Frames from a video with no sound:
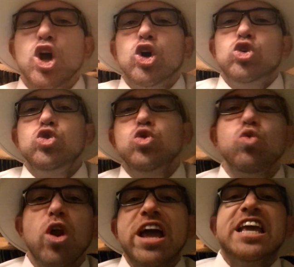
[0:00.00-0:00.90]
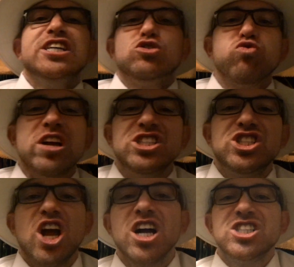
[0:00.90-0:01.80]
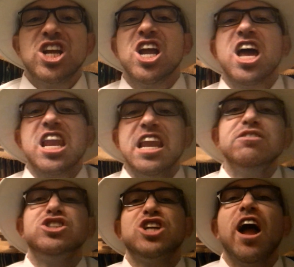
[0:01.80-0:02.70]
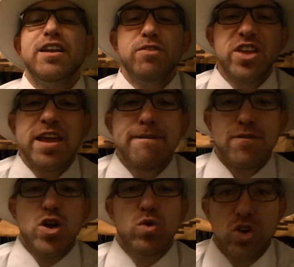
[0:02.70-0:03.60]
Do you like his Red Sox left side of the infield?